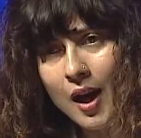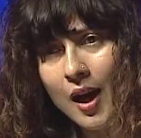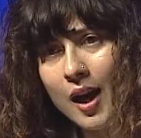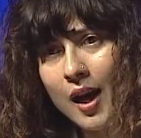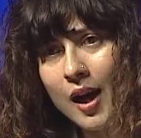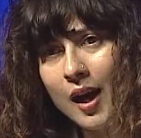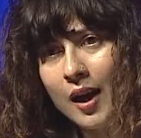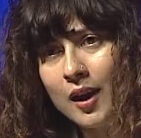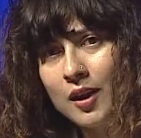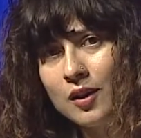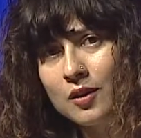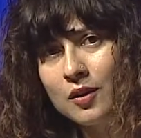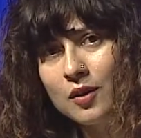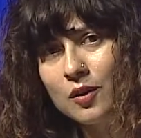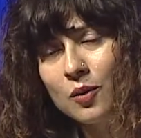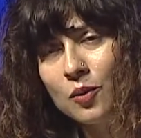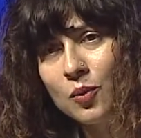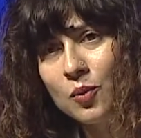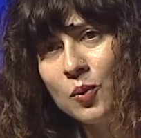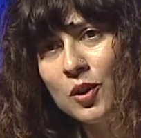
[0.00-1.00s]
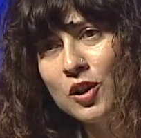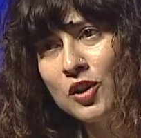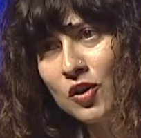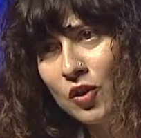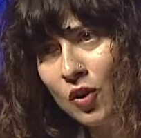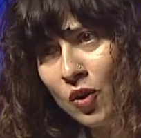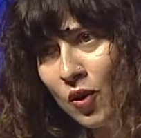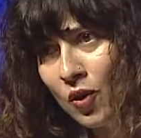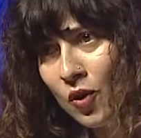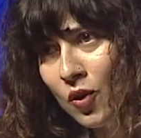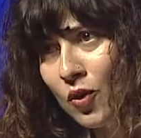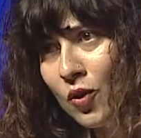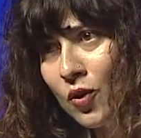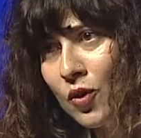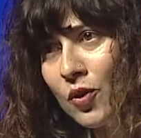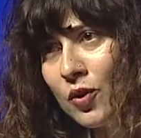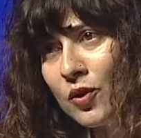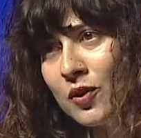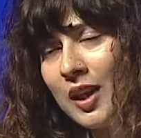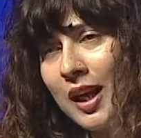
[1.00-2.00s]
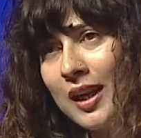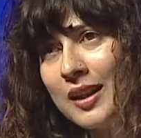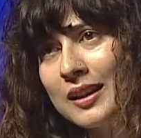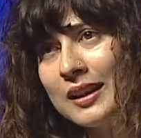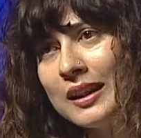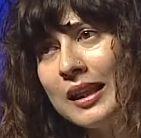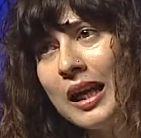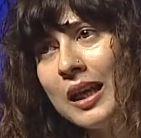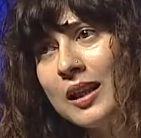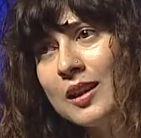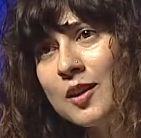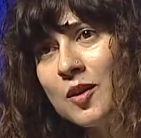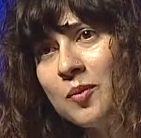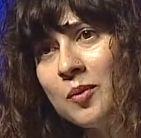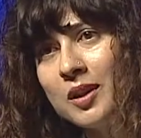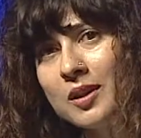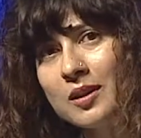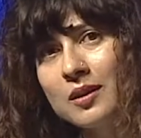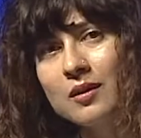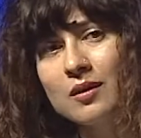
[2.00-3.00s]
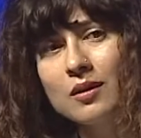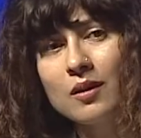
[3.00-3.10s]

And we saw that the ultimate